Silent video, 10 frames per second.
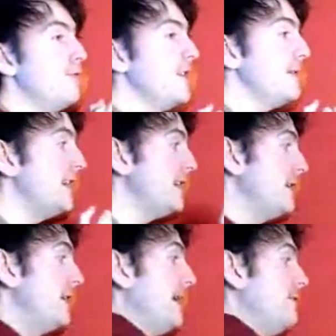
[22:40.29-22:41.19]
initiate
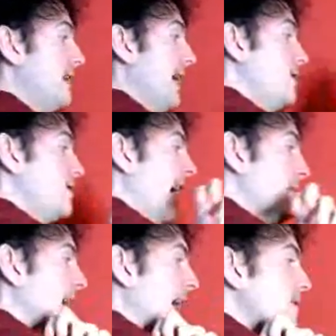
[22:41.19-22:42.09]
the name change?
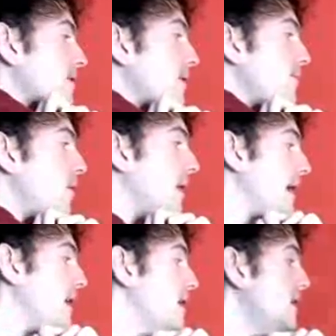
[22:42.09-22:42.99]
That's a good point.